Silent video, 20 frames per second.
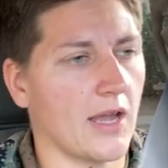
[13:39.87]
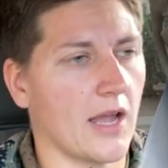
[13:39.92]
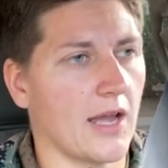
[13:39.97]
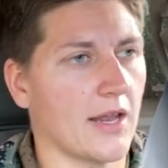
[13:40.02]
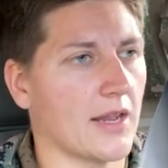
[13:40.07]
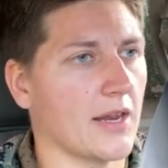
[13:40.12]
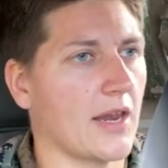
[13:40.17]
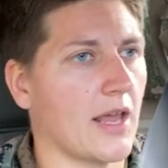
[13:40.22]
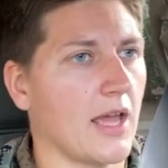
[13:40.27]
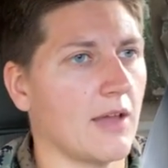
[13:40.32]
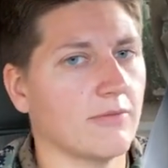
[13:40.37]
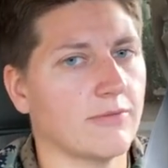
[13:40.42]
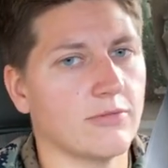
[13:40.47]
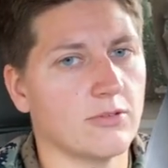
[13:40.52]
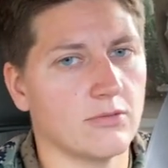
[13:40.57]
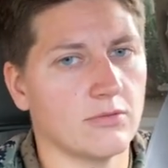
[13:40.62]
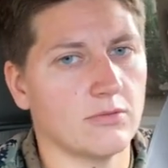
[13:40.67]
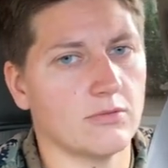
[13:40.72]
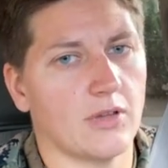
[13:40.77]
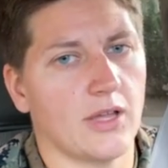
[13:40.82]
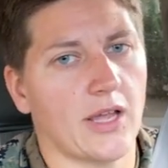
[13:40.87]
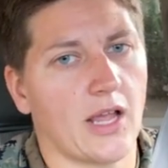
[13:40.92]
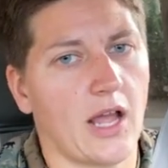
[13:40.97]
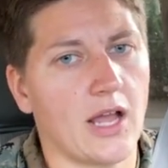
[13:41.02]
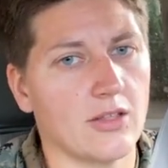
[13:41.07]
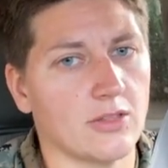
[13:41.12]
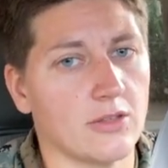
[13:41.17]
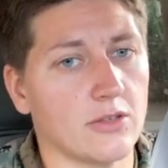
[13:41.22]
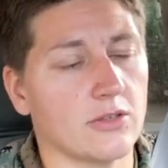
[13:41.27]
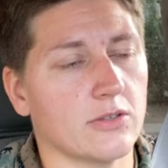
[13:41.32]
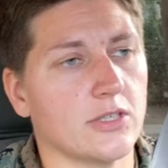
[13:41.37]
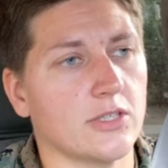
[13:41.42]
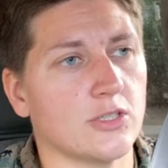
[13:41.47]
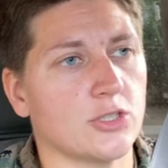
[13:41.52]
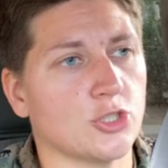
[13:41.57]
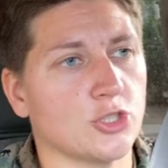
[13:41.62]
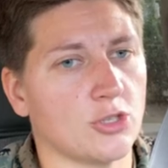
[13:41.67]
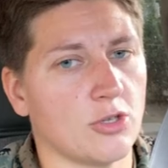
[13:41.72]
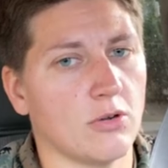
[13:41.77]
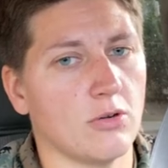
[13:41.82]
I didn't have to, like, I literally
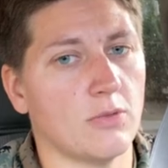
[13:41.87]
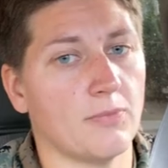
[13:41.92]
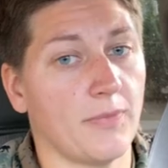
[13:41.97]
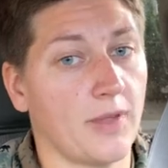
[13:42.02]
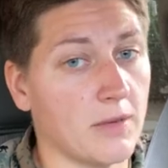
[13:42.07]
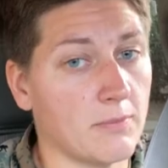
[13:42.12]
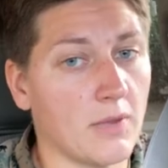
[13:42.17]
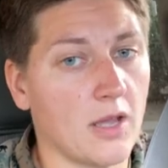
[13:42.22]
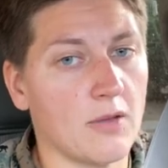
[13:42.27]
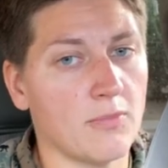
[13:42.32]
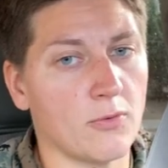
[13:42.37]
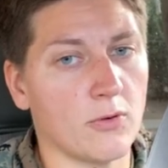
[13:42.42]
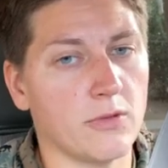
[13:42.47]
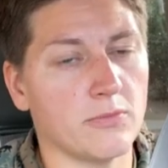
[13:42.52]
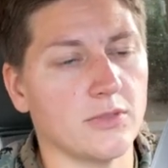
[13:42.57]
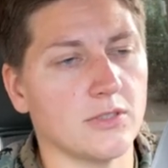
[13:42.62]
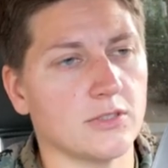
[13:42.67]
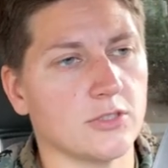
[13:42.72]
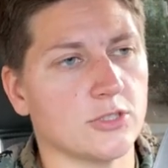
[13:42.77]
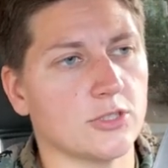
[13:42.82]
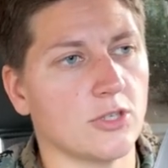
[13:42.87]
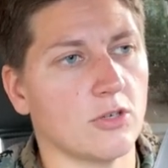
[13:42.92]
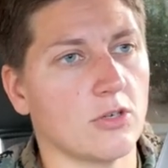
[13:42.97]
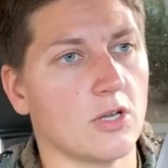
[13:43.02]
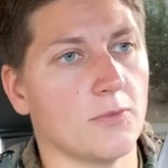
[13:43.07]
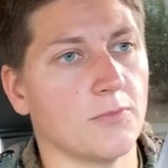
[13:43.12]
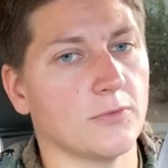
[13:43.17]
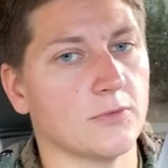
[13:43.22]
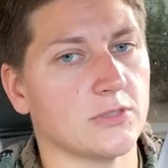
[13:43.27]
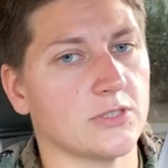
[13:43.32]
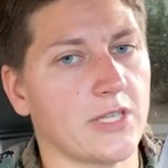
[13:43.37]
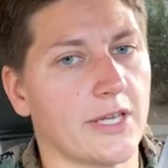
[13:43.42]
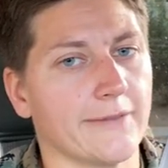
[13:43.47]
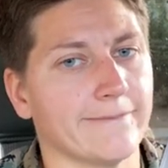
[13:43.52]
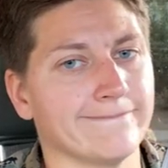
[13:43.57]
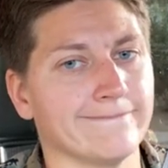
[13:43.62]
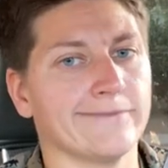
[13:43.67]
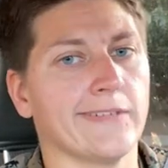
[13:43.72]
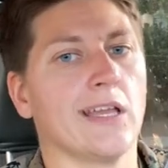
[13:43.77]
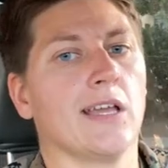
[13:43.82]
made my appointment, showed up, and was like,